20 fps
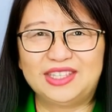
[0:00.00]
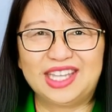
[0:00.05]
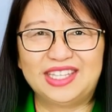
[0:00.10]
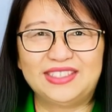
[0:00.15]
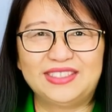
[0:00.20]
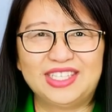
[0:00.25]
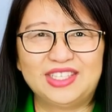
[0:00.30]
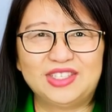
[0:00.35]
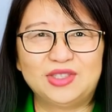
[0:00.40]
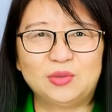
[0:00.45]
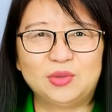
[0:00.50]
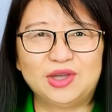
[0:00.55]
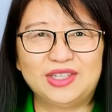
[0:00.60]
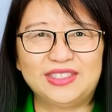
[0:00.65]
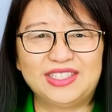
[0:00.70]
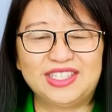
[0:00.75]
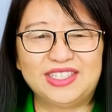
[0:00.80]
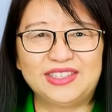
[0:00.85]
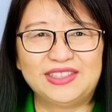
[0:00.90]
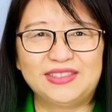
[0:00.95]

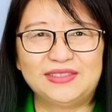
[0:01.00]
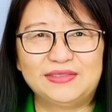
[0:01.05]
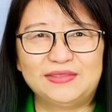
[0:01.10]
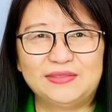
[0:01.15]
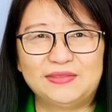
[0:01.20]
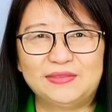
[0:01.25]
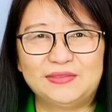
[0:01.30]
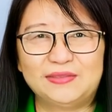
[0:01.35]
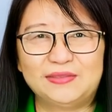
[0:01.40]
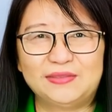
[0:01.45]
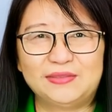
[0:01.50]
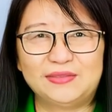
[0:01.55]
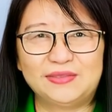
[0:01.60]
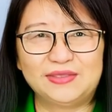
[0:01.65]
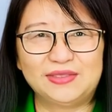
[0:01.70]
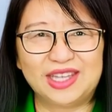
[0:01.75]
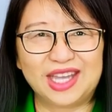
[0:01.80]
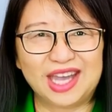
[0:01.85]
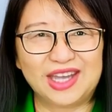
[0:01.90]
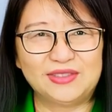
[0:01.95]
1920.
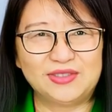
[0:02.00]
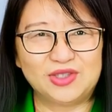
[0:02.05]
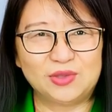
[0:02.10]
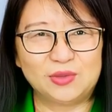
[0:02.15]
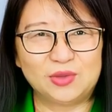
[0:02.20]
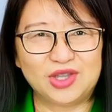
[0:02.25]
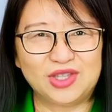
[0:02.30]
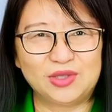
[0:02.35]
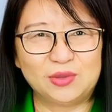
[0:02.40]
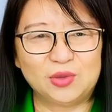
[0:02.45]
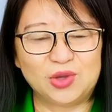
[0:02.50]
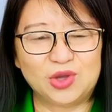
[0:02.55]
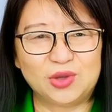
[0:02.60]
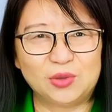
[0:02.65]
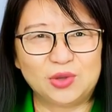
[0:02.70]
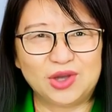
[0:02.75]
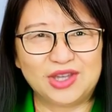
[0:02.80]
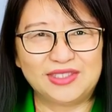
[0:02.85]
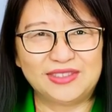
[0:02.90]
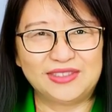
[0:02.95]
After World
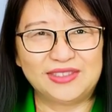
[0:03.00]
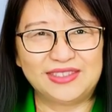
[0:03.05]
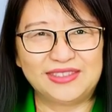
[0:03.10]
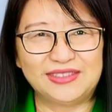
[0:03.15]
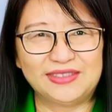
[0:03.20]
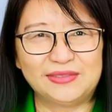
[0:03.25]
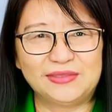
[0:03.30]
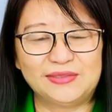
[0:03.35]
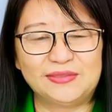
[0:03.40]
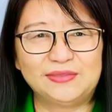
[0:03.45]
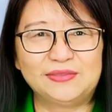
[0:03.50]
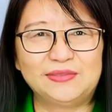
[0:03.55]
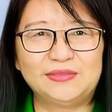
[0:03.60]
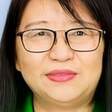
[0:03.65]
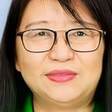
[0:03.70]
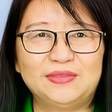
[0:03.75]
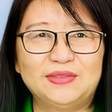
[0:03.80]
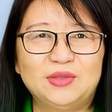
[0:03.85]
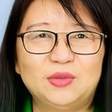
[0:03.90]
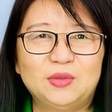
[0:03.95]
War I.
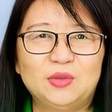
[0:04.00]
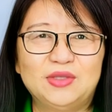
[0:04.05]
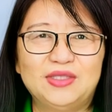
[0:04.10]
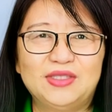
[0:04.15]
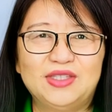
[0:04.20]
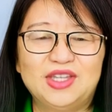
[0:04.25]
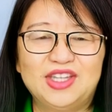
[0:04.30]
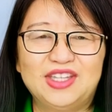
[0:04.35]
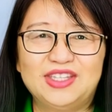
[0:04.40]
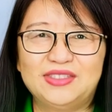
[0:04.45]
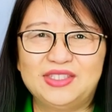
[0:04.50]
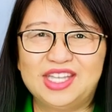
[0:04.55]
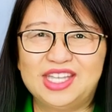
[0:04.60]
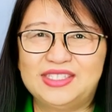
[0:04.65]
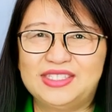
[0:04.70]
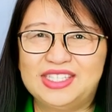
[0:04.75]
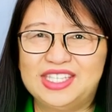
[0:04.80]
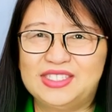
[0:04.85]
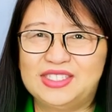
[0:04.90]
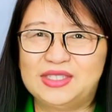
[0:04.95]
With the
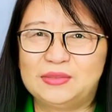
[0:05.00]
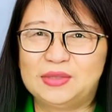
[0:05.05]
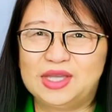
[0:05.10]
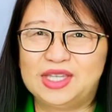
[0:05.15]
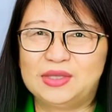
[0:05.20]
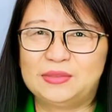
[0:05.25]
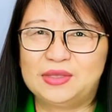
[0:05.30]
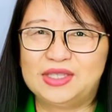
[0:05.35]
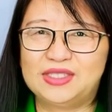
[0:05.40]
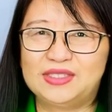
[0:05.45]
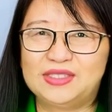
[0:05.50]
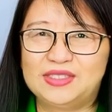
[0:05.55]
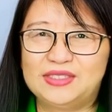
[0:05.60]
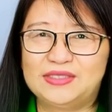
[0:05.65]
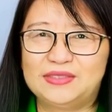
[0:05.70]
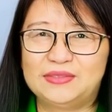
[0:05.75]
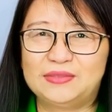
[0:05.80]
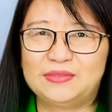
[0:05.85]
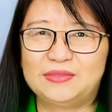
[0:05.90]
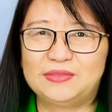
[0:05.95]
19th Amendment.
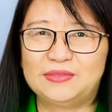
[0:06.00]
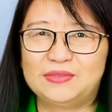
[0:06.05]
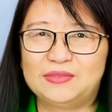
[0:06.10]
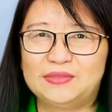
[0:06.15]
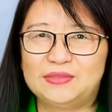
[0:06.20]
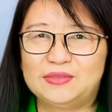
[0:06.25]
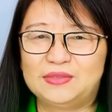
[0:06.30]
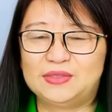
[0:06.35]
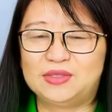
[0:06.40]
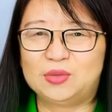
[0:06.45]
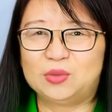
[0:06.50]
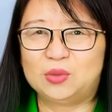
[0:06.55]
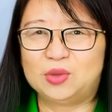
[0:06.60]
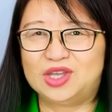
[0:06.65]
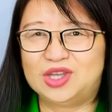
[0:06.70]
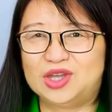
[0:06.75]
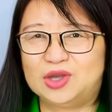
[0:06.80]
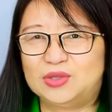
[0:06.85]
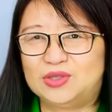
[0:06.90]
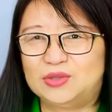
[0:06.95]

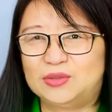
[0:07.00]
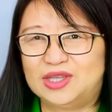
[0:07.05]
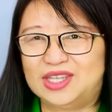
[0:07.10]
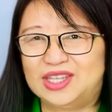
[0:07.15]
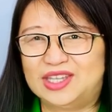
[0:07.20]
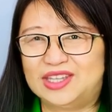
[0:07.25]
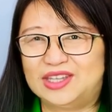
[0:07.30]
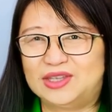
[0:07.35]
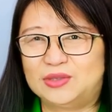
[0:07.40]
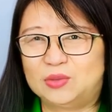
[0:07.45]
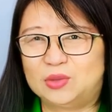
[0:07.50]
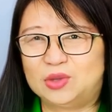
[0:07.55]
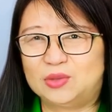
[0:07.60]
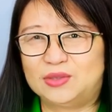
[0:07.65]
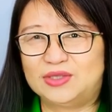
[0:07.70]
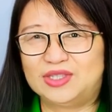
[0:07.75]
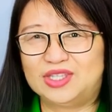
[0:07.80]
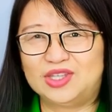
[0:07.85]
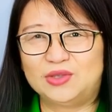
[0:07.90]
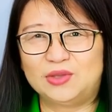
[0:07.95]
103.
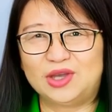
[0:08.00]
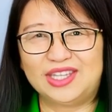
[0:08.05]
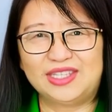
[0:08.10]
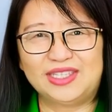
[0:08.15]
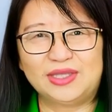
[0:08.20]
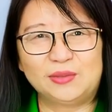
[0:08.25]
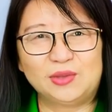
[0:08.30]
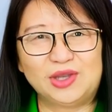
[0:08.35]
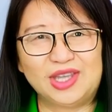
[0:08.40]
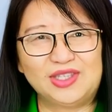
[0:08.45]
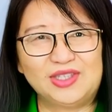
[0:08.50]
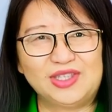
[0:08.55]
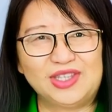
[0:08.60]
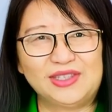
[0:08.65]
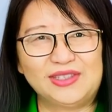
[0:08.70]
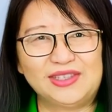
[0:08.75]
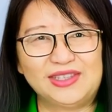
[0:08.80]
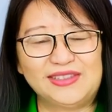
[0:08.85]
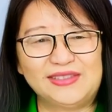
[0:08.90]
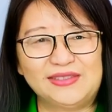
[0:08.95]
What was the Great
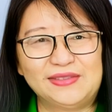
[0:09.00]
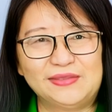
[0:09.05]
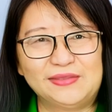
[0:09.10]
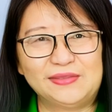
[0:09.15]
Depression?